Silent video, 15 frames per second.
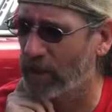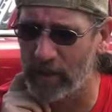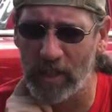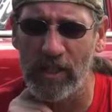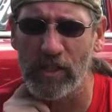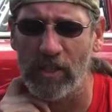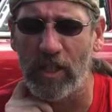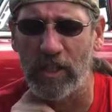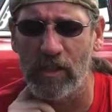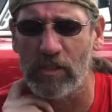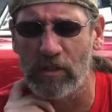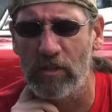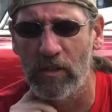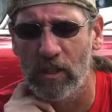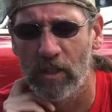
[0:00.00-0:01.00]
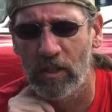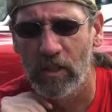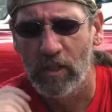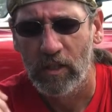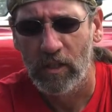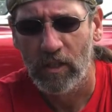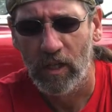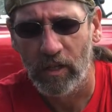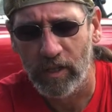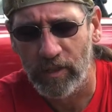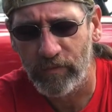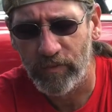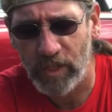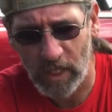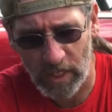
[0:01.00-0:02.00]
it. That's nice. All right.
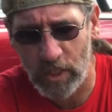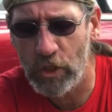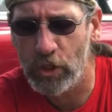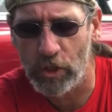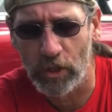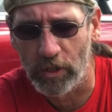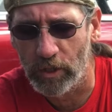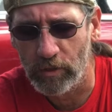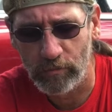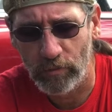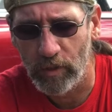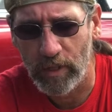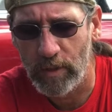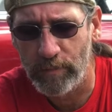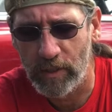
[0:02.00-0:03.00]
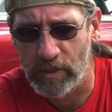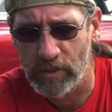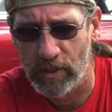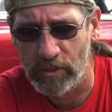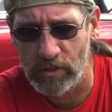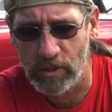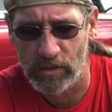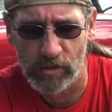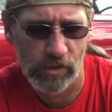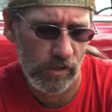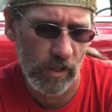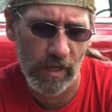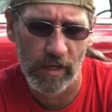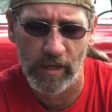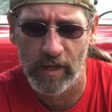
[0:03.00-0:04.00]
Cane sugar. Well, that makes sense because,
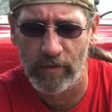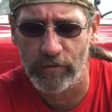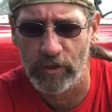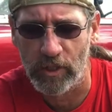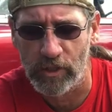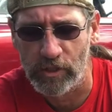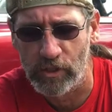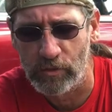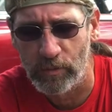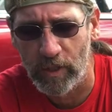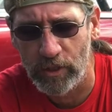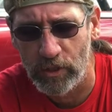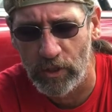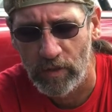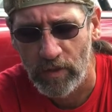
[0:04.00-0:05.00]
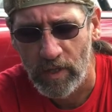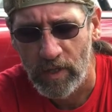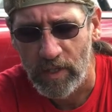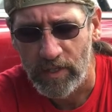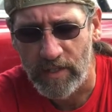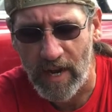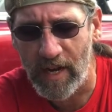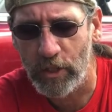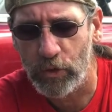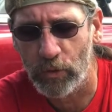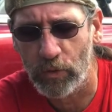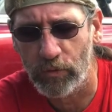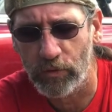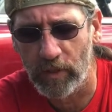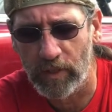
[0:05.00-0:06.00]
yeah, advertised as much.
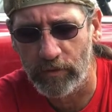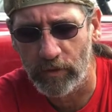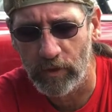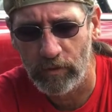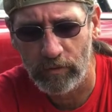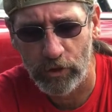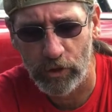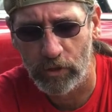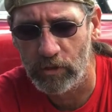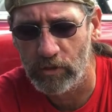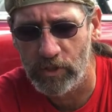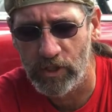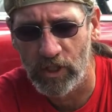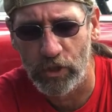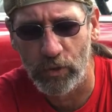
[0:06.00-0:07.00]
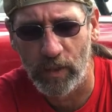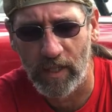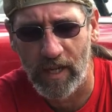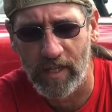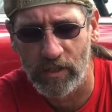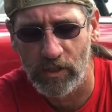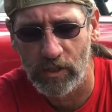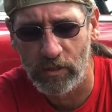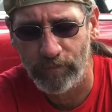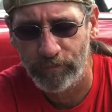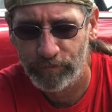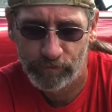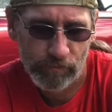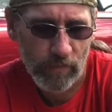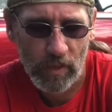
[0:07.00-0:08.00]
Natural flavor. Sure. Citric acid.
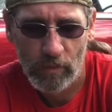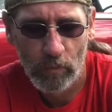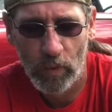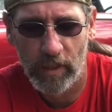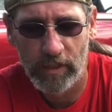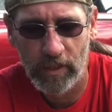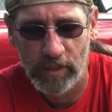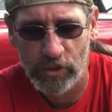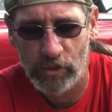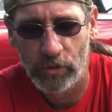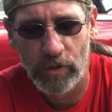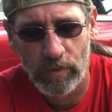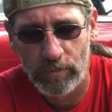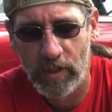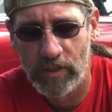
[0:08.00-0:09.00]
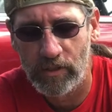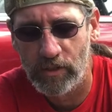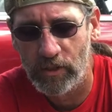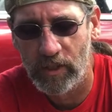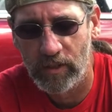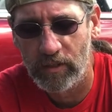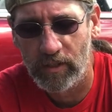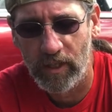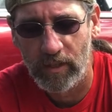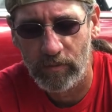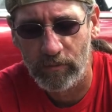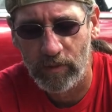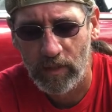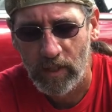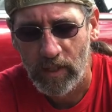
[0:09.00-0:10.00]
Why not? Sodium benzoate. Yeah.
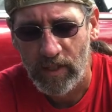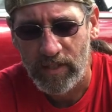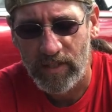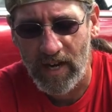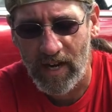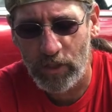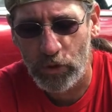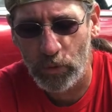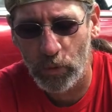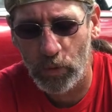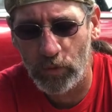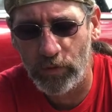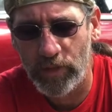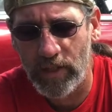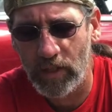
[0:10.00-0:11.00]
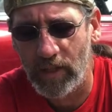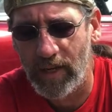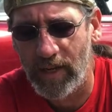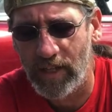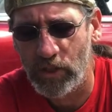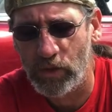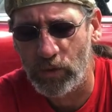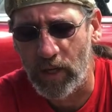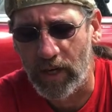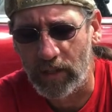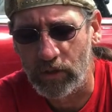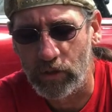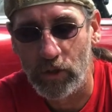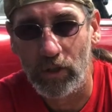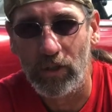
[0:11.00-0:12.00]
Natural vanilla
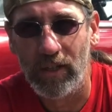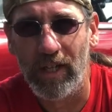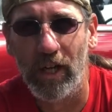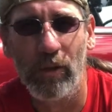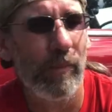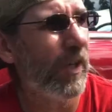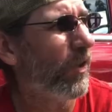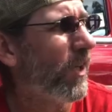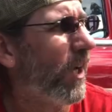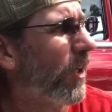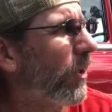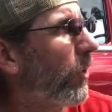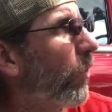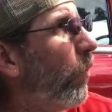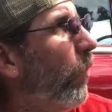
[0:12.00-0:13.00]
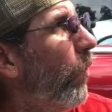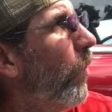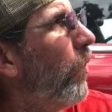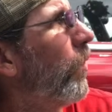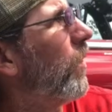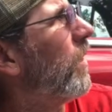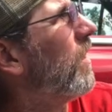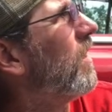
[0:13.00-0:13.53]
extract. Sure. Caramel color. Ooh.